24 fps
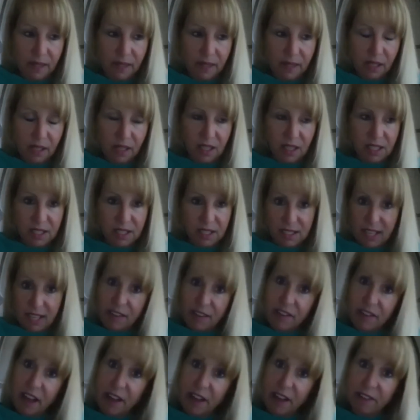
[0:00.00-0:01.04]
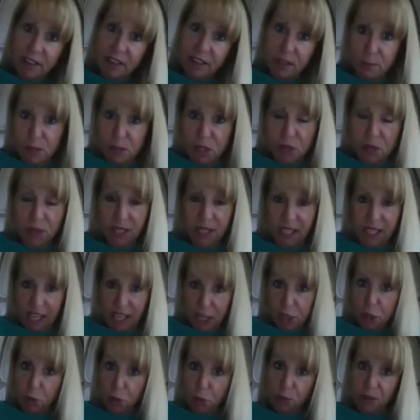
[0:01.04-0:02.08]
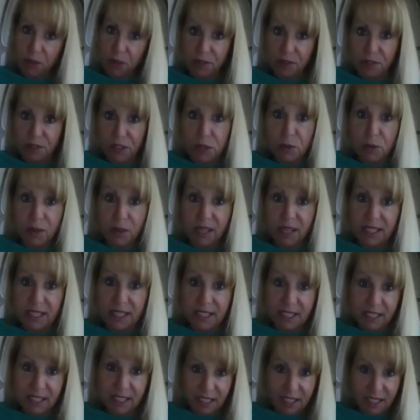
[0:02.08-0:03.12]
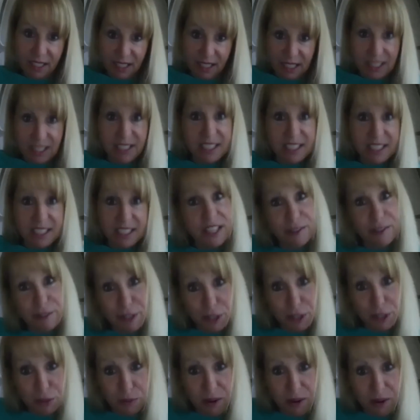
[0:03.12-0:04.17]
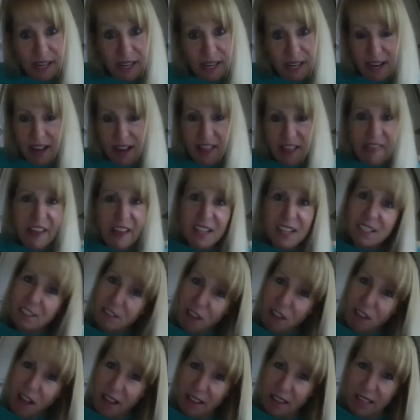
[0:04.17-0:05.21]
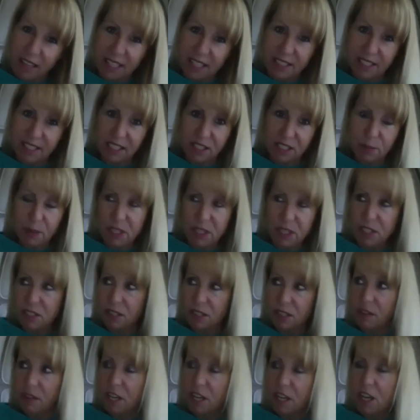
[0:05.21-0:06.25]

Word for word: Instead of having them do it, can you review it and see if it's yep. right? and that's a lot less expensive.